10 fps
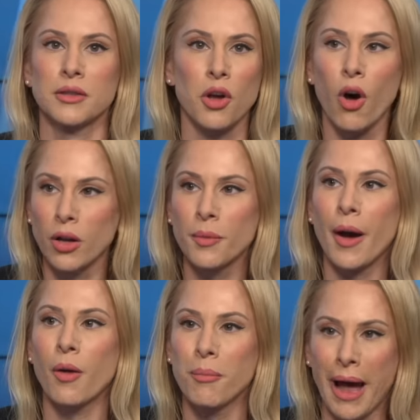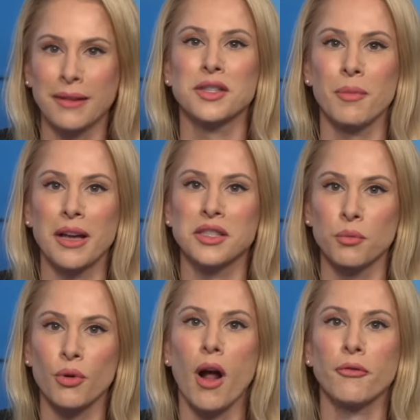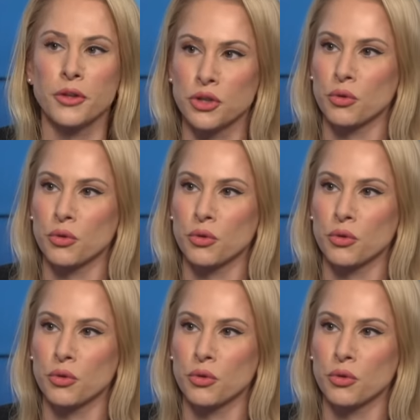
It's all about maximizing profits